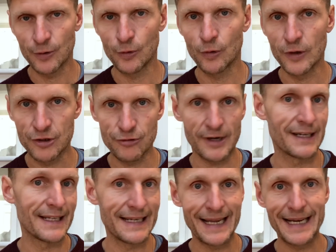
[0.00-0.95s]
or
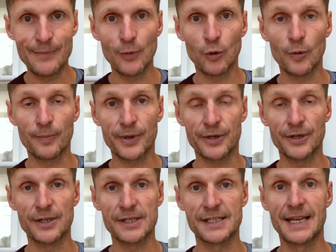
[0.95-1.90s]
adrenaline anymore
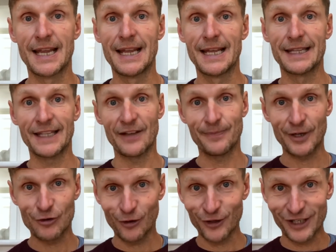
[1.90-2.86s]
because they've been
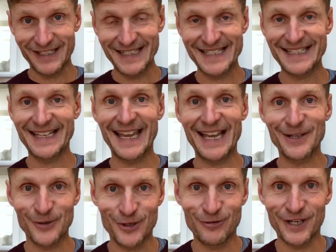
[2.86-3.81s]
chronically scared or
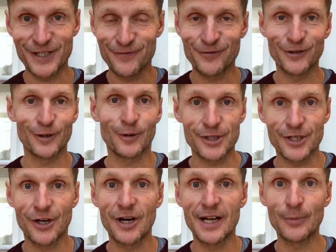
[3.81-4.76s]
stressed for a long
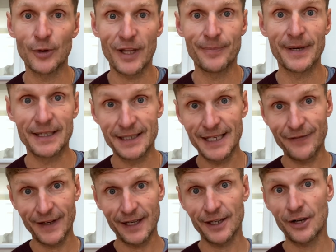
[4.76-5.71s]
time, or they've been
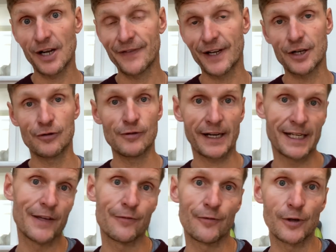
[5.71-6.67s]
living life
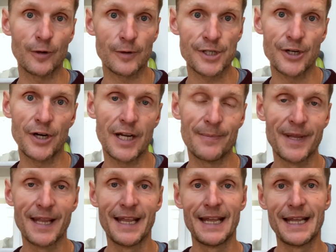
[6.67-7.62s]
incorrectly for a long time.
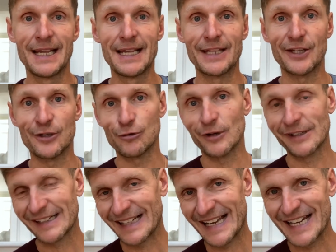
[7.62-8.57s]
The adrenal
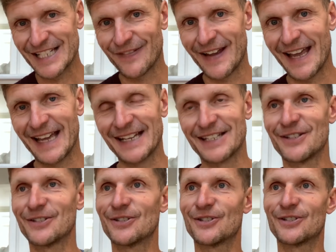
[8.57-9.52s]
glands have had
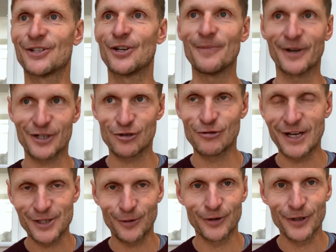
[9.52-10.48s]
too much
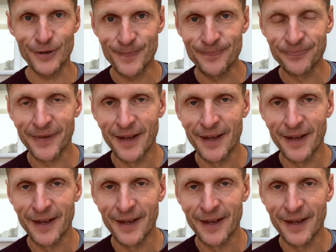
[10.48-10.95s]
stress on them,